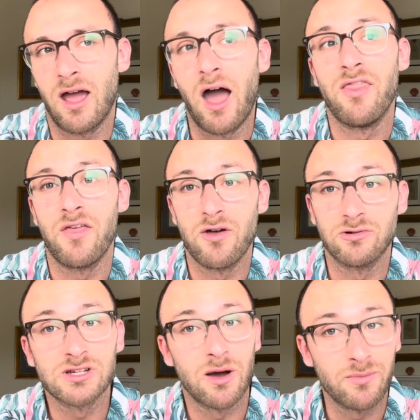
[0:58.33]
And then
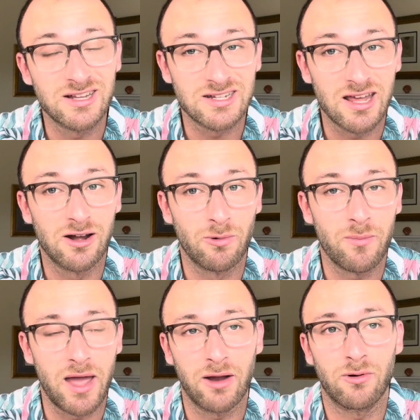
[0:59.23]
those companies later went
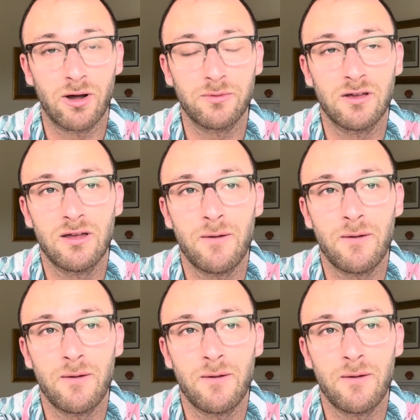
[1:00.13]
bankrupt.